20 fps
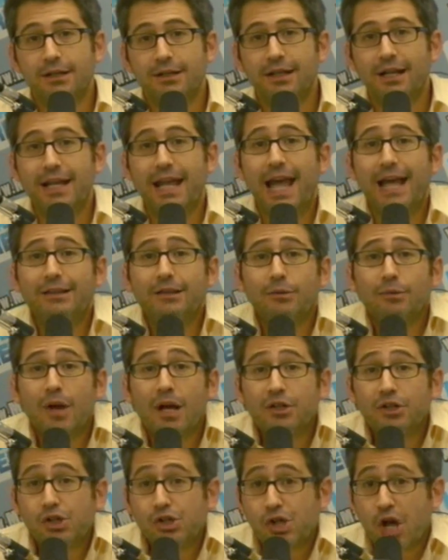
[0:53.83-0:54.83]
that he had to
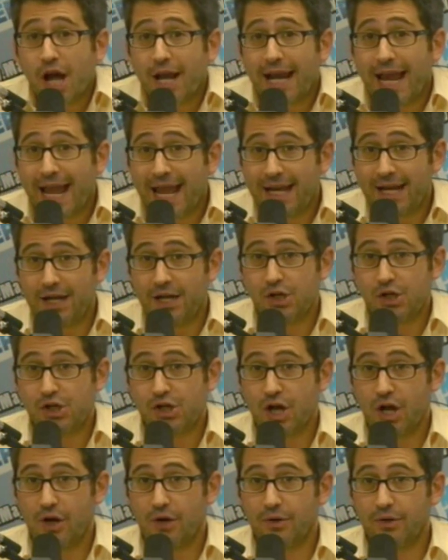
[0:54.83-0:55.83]
run to Sean Hannity's
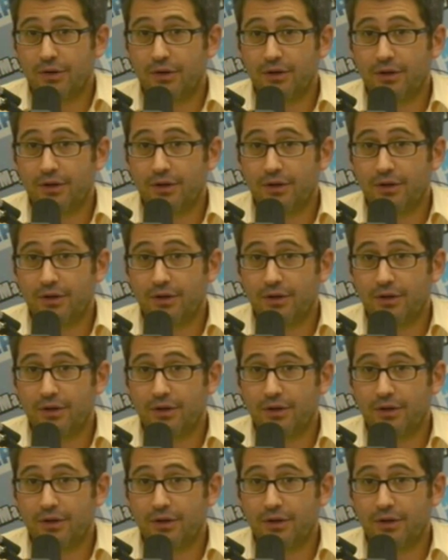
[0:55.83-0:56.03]
show.